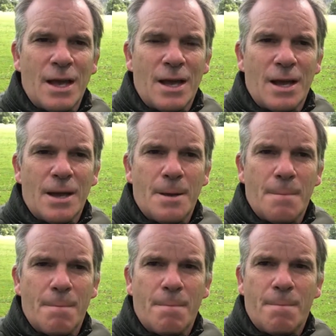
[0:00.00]

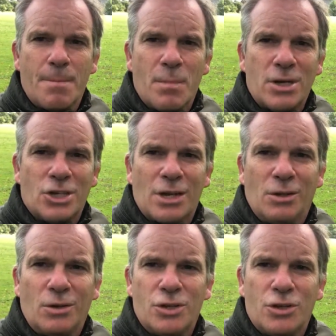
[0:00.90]
My
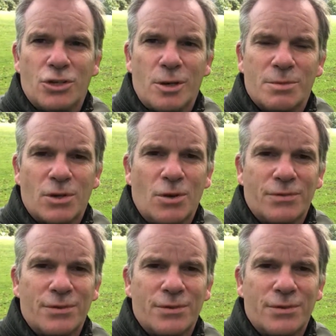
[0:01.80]
channel on YouTube's got